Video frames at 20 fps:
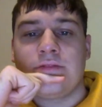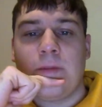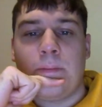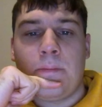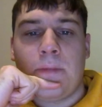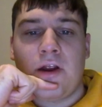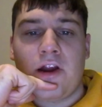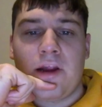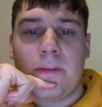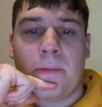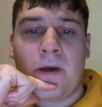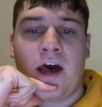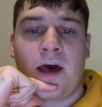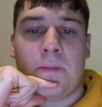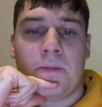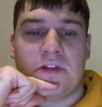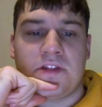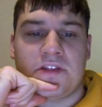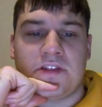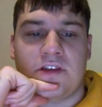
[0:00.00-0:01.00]
Mary
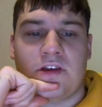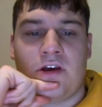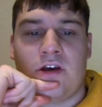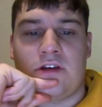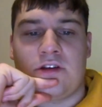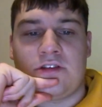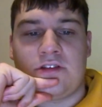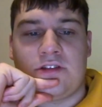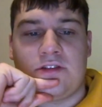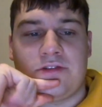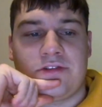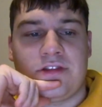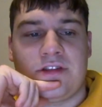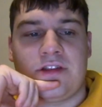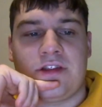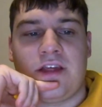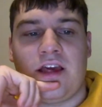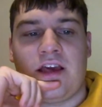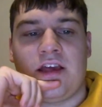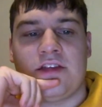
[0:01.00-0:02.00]
Poppins songs. Those are the
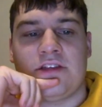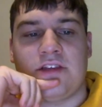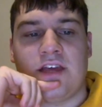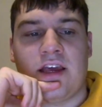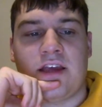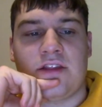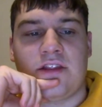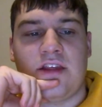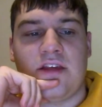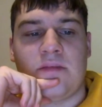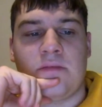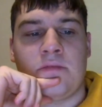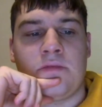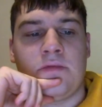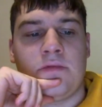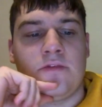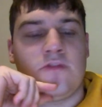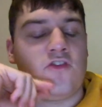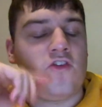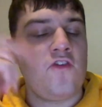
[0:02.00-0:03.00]
thing. It's like
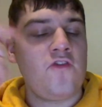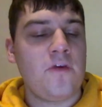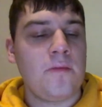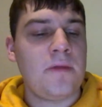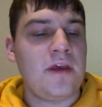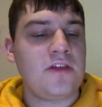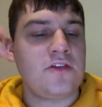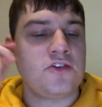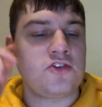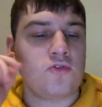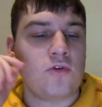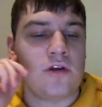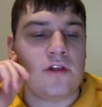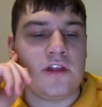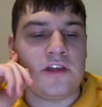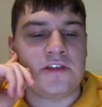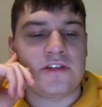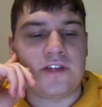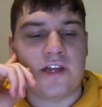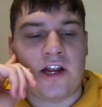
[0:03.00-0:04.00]
two of them made the short
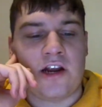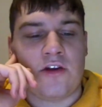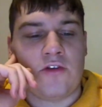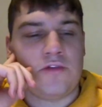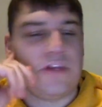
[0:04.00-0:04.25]
list there.